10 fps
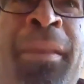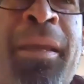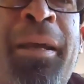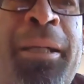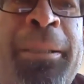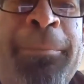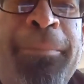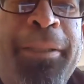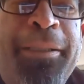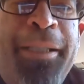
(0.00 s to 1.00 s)

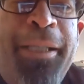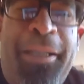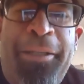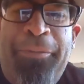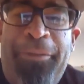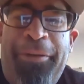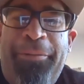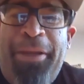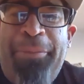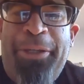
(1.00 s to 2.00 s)
and
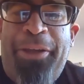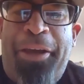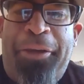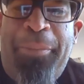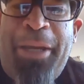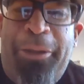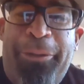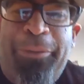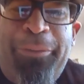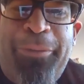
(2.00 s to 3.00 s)
maybe talk
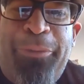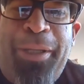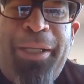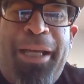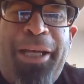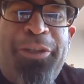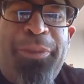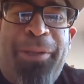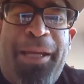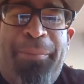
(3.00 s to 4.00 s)
about what got you
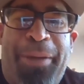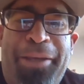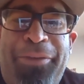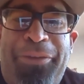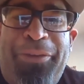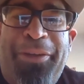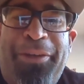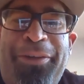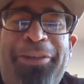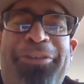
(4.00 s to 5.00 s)
playing bass
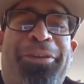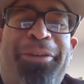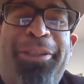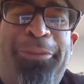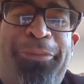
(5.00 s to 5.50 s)
initially.